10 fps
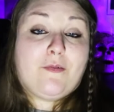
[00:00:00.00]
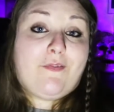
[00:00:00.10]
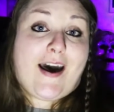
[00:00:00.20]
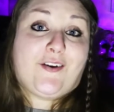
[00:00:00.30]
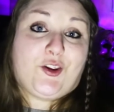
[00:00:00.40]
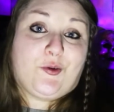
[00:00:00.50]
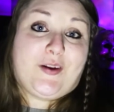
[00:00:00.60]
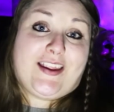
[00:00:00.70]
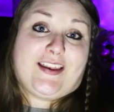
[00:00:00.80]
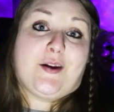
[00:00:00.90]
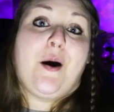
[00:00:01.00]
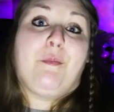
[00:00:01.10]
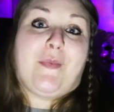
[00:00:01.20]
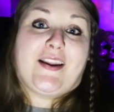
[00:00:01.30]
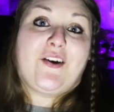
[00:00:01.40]
value in
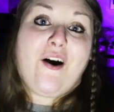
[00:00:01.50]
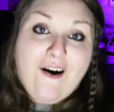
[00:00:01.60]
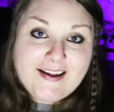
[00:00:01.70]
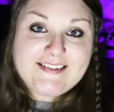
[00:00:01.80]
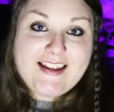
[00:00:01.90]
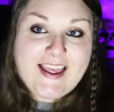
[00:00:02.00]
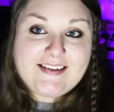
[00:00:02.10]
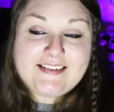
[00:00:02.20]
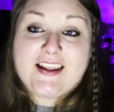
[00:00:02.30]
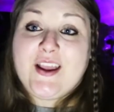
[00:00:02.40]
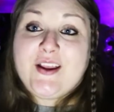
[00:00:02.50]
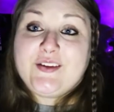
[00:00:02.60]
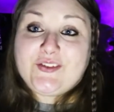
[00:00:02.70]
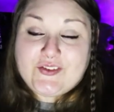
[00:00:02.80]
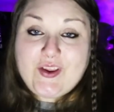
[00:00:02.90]
my content.
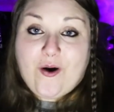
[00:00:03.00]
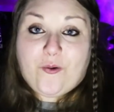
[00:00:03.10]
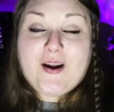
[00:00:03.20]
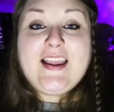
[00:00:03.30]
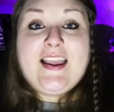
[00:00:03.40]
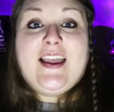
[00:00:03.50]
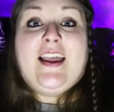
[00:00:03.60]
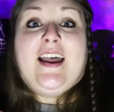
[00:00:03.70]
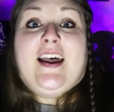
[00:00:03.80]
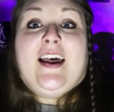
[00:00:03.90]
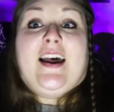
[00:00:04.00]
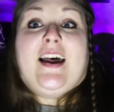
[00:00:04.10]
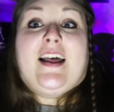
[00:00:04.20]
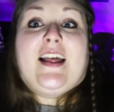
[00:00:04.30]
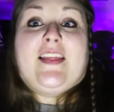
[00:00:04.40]
So,
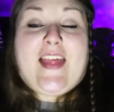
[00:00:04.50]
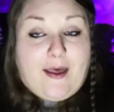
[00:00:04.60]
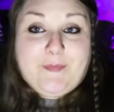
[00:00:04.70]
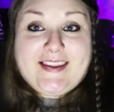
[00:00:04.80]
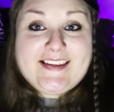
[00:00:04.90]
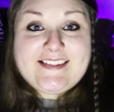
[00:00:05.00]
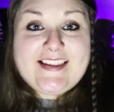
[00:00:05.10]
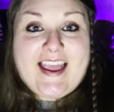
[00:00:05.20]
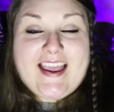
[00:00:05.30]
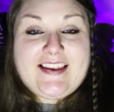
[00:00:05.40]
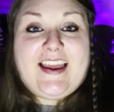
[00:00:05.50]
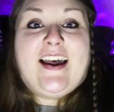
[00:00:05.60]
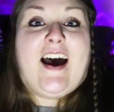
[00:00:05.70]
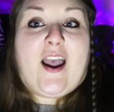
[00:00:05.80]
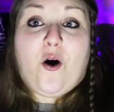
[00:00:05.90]
that being said,
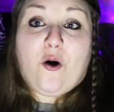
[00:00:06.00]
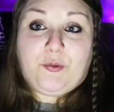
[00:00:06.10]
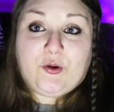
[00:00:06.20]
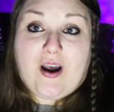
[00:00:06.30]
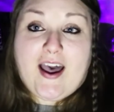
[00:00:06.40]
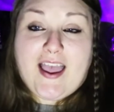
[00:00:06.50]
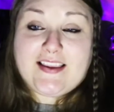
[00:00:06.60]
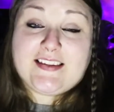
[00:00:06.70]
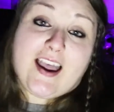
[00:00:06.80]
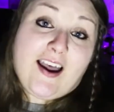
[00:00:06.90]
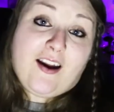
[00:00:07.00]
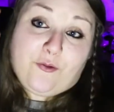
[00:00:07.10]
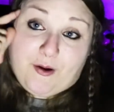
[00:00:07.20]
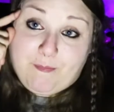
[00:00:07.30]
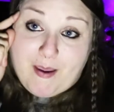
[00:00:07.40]
I hope you guys
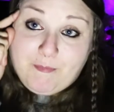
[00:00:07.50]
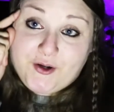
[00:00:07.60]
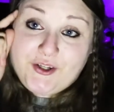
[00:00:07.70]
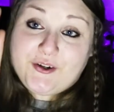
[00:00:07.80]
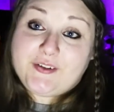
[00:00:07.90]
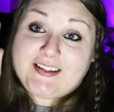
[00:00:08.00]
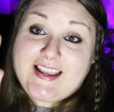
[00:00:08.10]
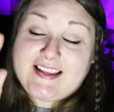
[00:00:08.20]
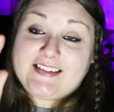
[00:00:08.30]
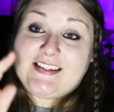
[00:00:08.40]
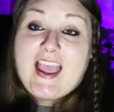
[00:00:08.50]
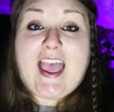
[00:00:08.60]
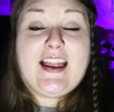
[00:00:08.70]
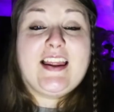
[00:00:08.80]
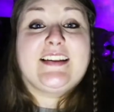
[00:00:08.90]
Remember your list
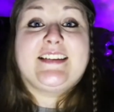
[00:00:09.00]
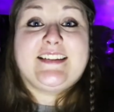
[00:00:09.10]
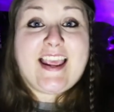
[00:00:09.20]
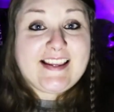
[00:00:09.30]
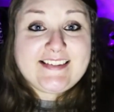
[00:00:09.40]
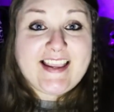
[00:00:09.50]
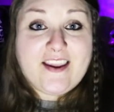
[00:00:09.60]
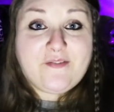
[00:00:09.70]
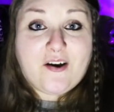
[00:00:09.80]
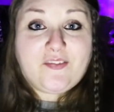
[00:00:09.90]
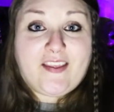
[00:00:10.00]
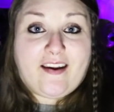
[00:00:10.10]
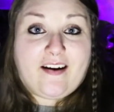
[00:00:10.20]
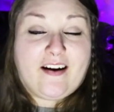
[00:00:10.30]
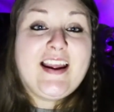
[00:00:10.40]
and stay safe out
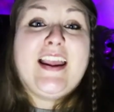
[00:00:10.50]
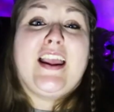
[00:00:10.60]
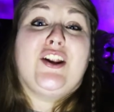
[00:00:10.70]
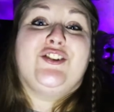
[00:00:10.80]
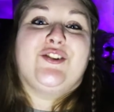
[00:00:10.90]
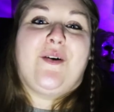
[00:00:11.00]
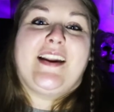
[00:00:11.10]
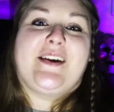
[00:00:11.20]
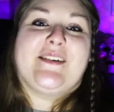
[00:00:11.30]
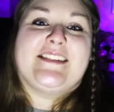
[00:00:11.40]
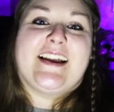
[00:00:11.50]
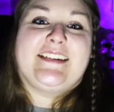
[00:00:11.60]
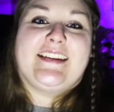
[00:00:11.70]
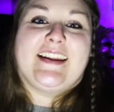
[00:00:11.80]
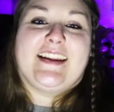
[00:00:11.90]
there. Enjoy ghost
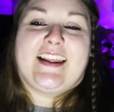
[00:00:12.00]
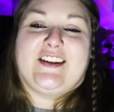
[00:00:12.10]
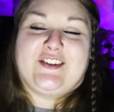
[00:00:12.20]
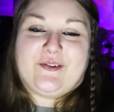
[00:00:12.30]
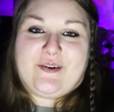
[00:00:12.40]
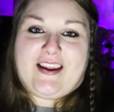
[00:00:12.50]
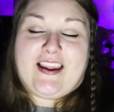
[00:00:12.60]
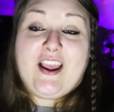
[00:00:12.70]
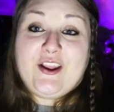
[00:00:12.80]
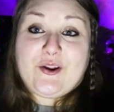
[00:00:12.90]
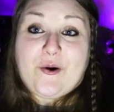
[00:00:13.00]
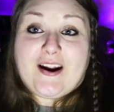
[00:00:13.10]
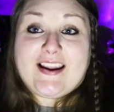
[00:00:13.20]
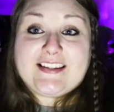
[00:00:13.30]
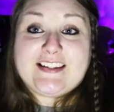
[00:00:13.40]
hunting, enjoy
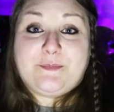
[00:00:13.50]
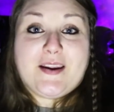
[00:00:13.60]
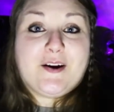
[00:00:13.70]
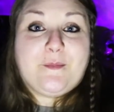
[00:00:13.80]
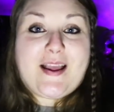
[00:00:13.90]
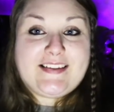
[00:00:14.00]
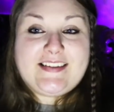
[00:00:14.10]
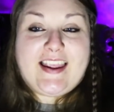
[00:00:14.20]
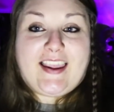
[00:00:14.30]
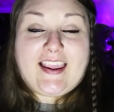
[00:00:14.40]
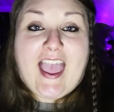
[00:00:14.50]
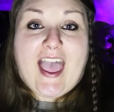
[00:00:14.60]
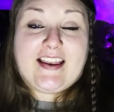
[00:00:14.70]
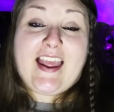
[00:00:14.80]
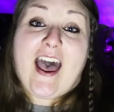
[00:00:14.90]
your experimenting,
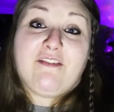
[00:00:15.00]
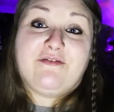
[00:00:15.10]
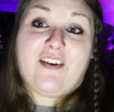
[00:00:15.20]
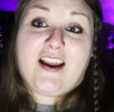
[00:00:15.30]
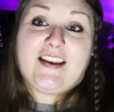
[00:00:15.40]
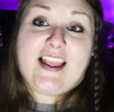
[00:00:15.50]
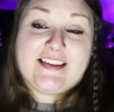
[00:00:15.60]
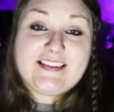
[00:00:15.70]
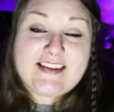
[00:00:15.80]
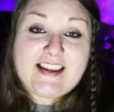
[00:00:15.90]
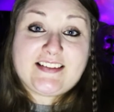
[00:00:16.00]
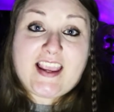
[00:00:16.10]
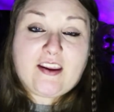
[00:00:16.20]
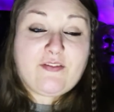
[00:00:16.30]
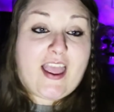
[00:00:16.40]
and have fun and stay
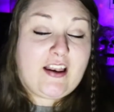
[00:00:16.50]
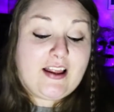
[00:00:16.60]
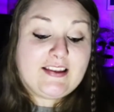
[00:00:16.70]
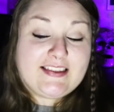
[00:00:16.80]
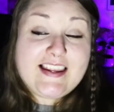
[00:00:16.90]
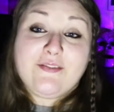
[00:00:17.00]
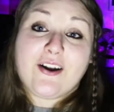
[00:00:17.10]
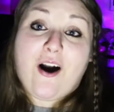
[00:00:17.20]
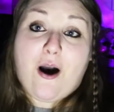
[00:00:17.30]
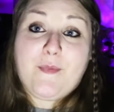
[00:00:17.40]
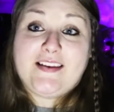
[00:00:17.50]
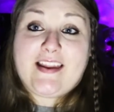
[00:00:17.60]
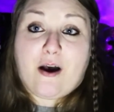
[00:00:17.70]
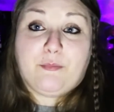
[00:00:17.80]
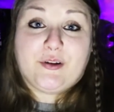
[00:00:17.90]
safe. And leave a comment
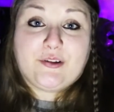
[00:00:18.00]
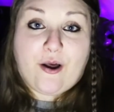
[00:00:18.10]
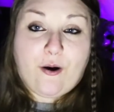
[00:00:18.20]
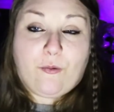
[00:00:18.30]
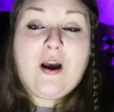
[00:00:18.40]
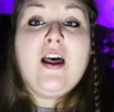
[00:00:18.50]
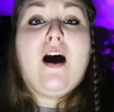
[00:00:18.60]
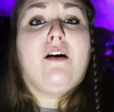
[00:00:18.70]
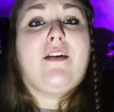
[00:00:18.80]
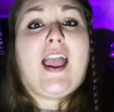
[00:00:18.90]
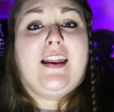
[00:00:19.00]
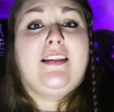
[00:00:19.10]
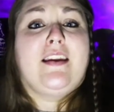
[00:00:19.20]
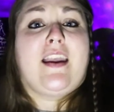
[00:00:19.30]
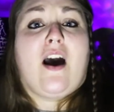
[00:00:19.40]
down below of
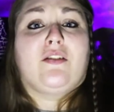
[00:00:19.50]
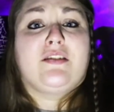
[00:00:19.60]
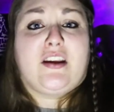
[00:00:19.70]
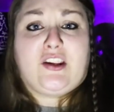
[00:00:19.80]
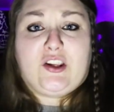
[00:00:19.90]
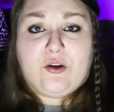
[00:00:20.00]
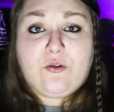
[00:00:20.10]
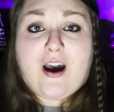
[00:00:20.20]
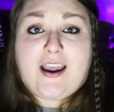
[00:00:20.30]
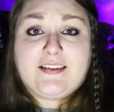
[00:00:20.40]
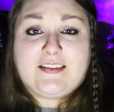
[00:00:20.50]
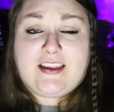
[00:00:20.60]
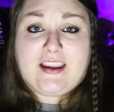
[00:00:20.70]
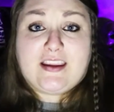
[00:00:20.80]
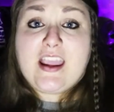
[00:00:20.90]
anything else that you guys
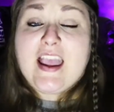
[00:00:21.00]
think